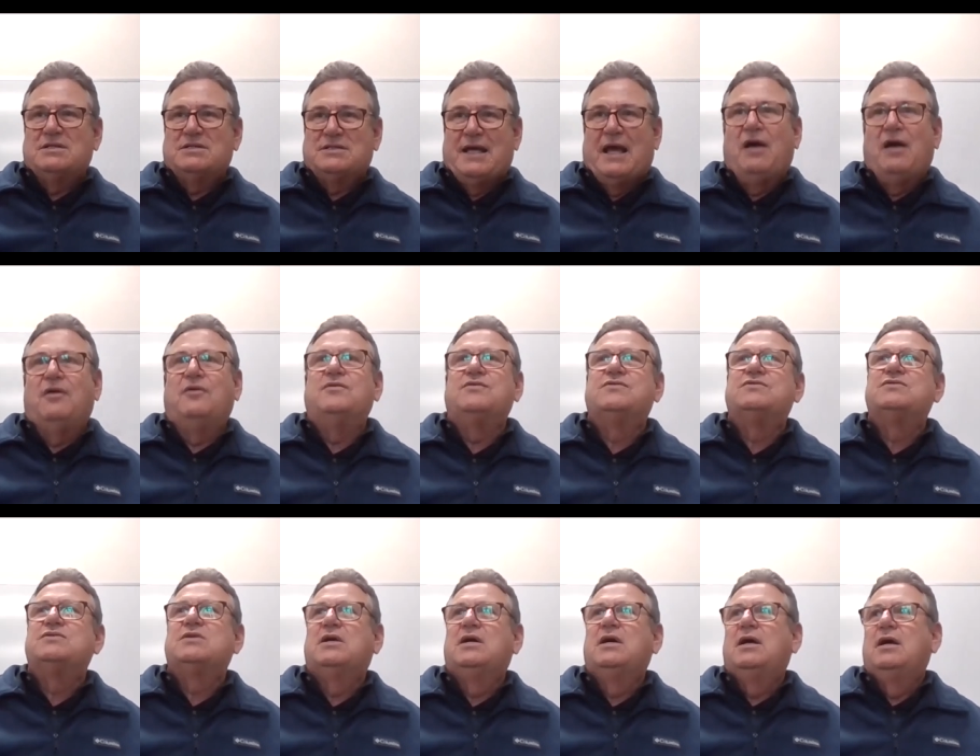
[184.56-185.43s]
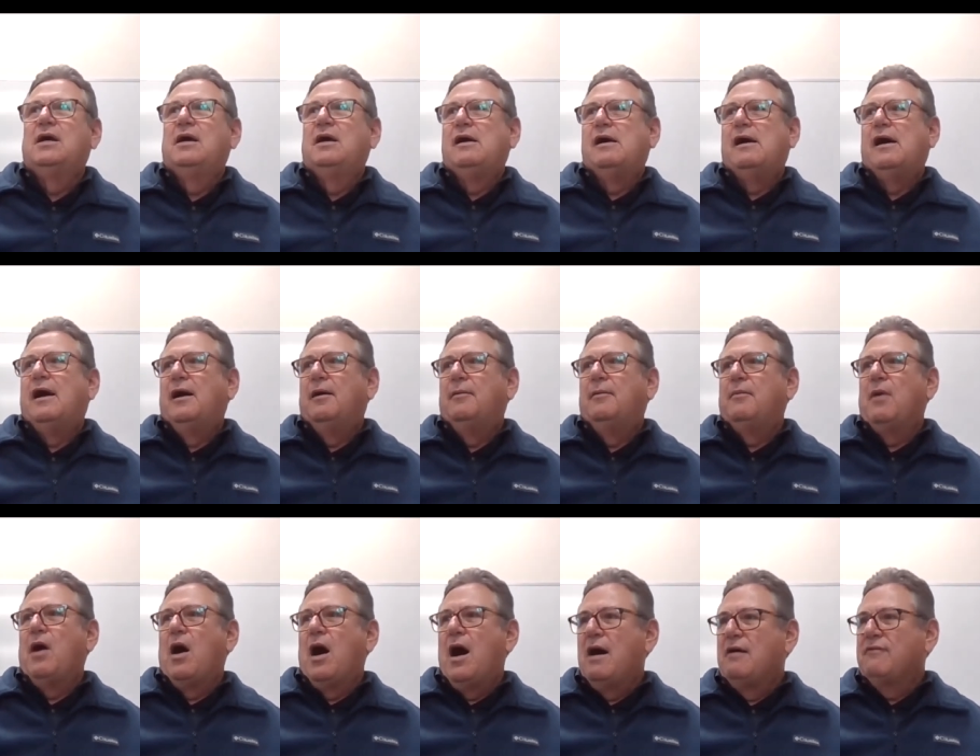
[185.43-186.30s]
it sounds
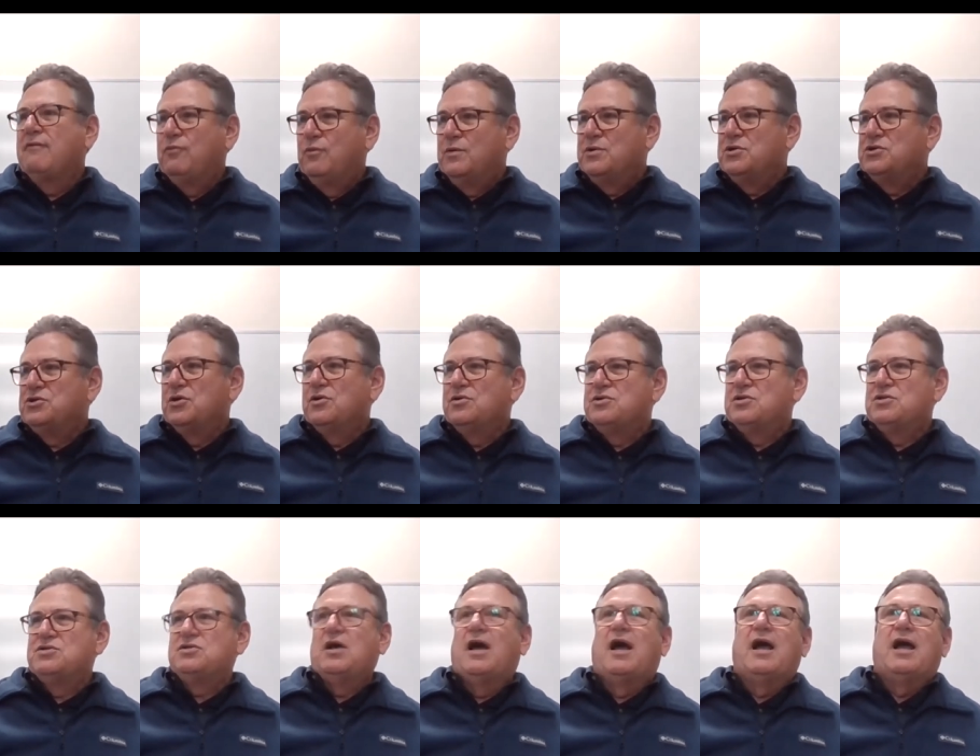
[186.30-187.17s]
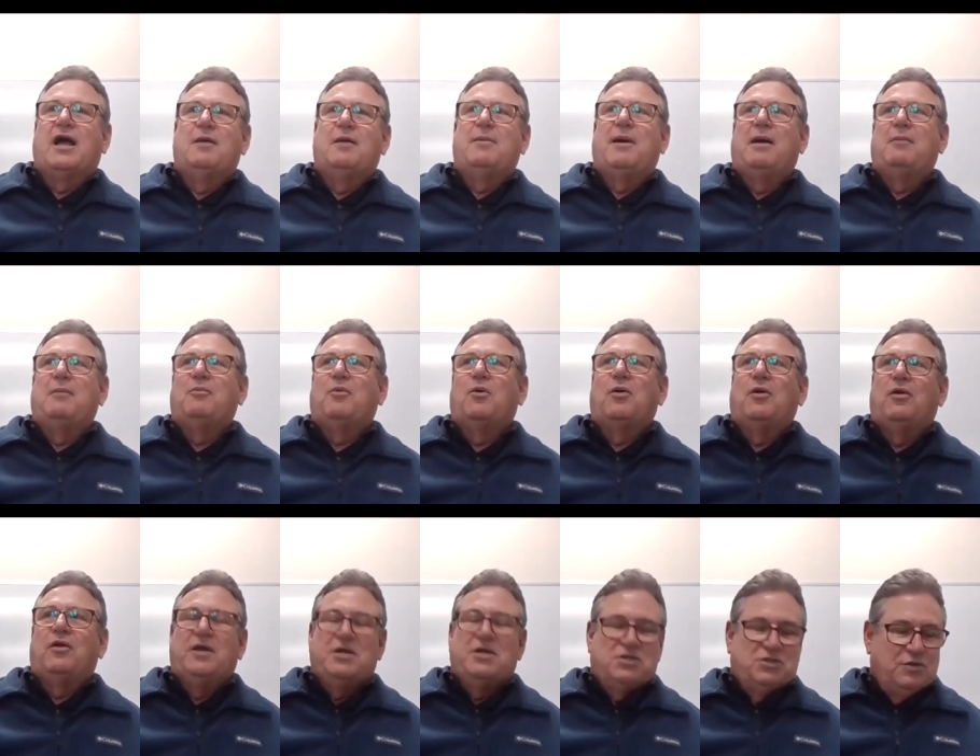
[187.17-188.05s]
um, off when churches talk about
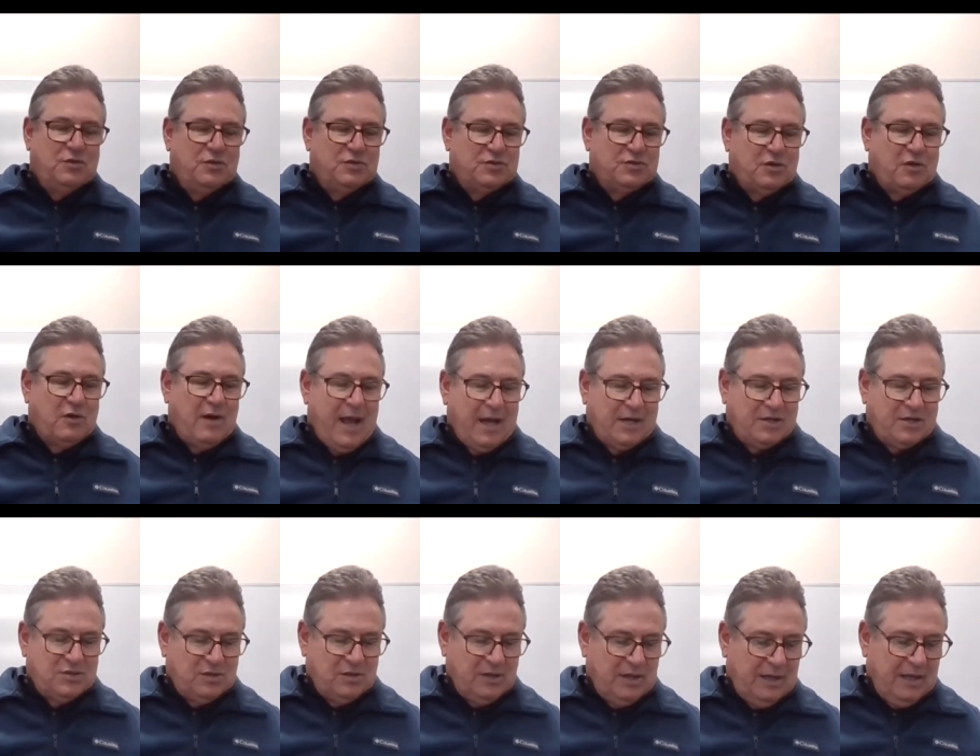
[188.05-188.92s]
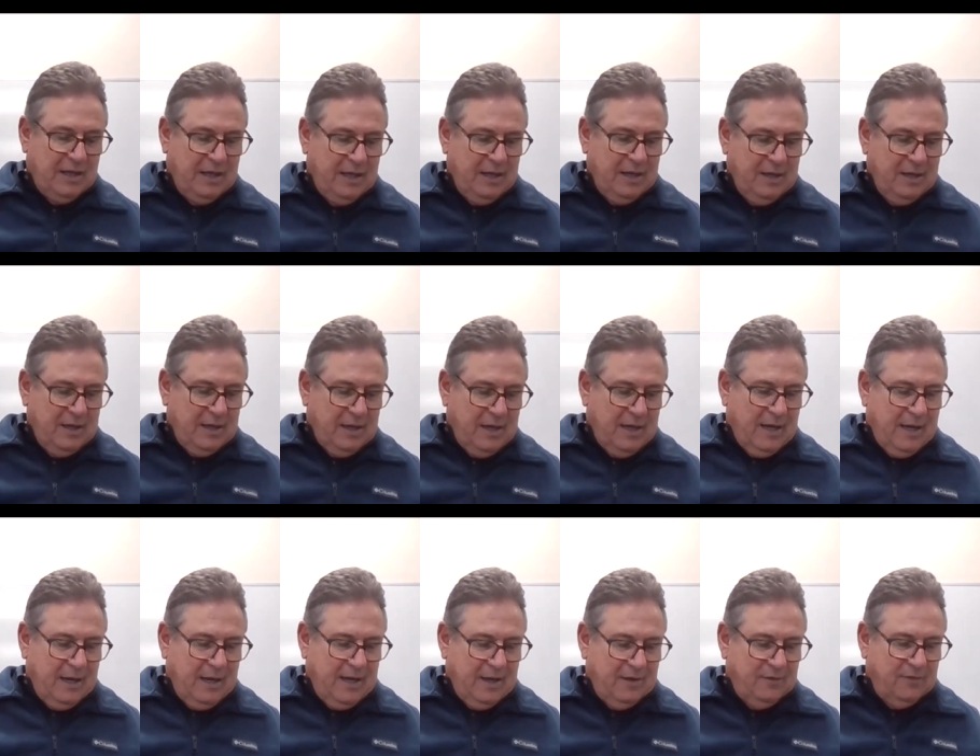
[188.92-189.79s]
moral issues that are actually
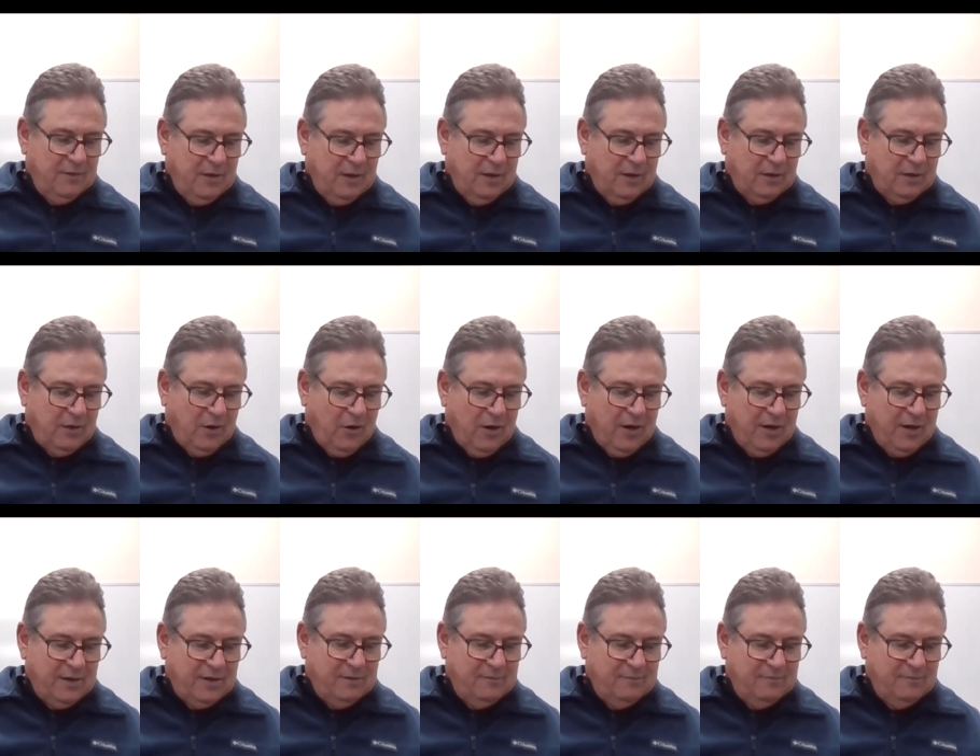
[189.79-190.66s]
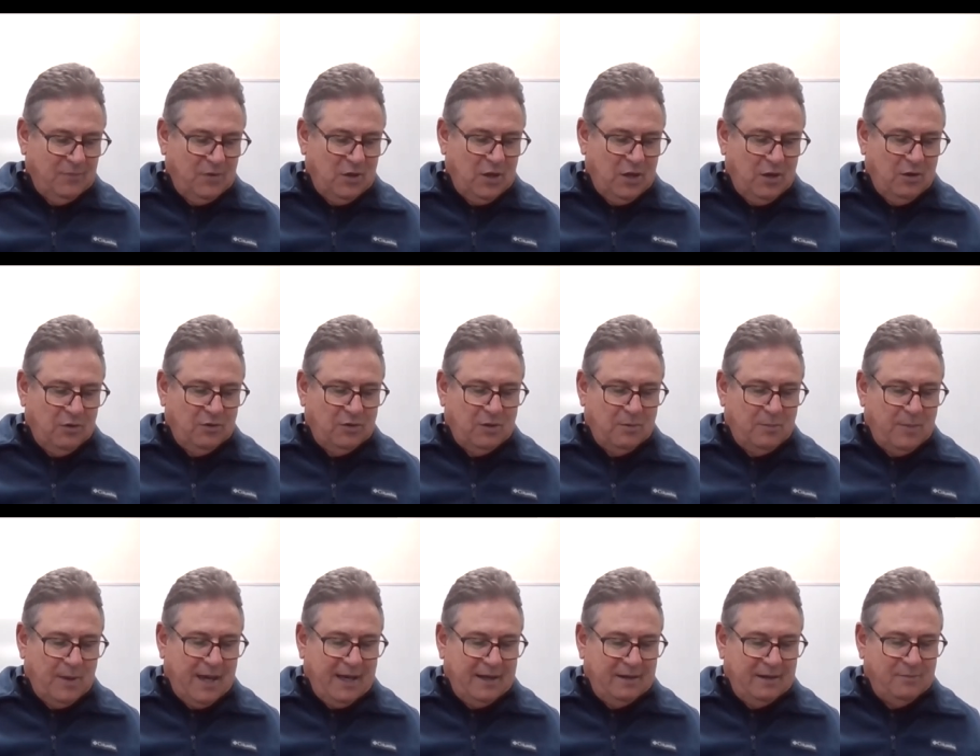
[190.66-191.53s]
uh, in the current you know,
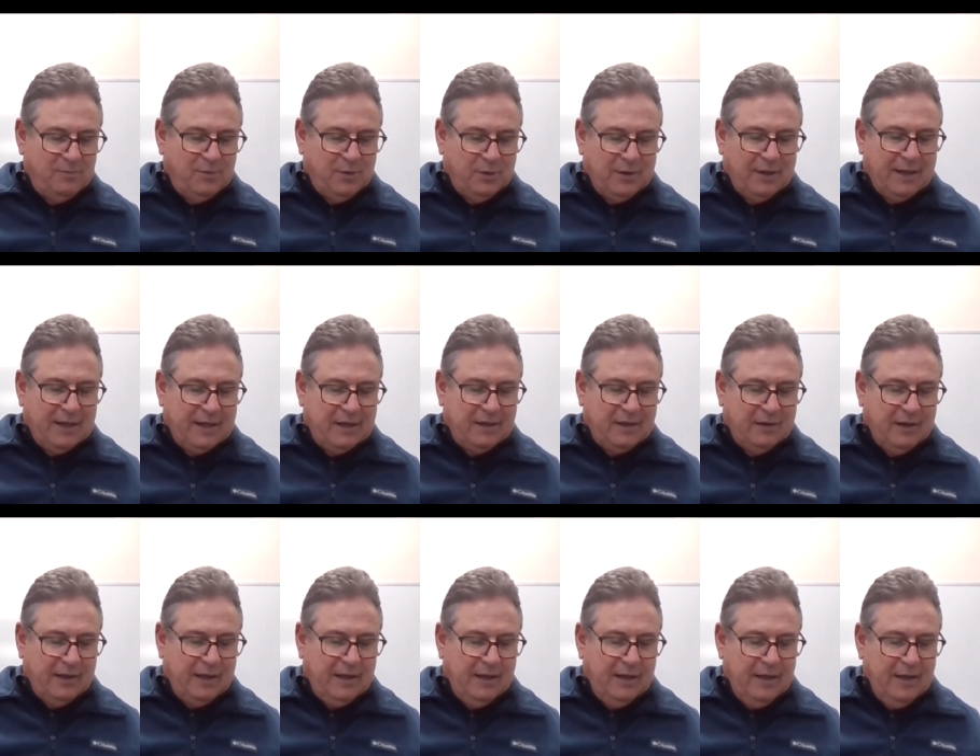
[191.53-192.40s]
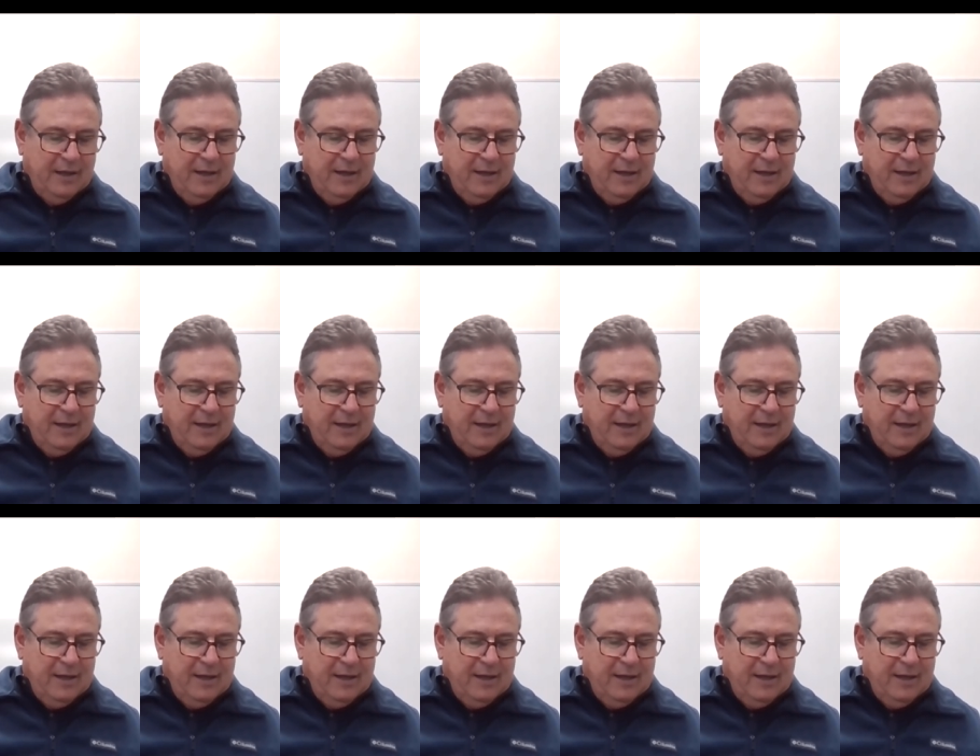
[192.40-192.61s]
debate politically